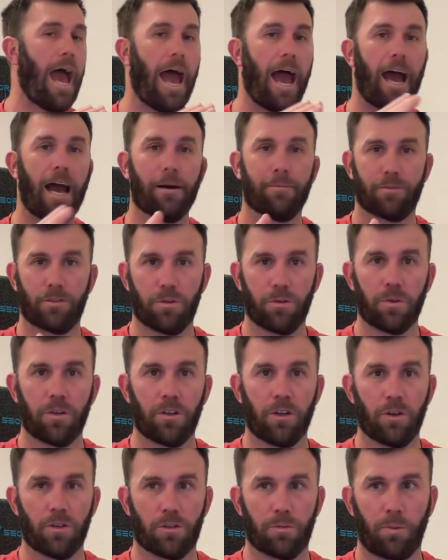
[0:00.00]
Absolutely
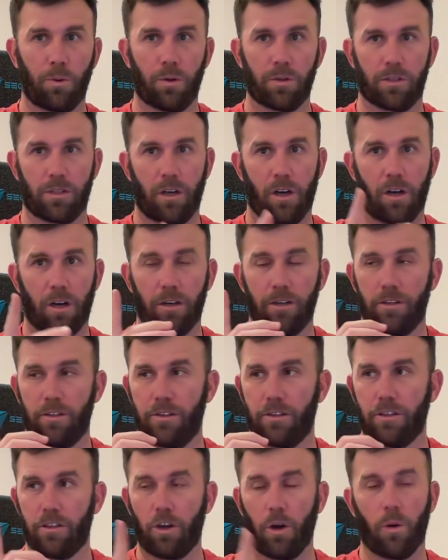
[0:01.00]
no sports card.
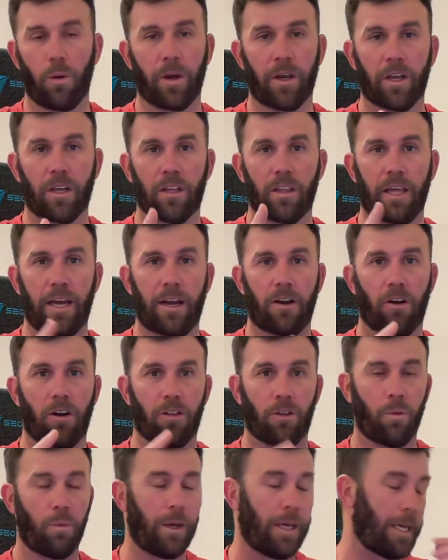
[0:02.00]
Going there on
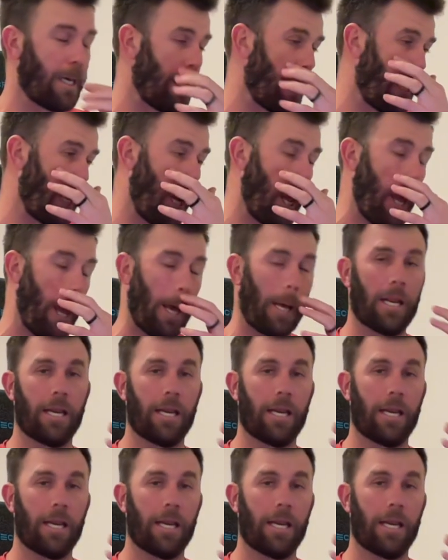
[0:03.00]
the weekend,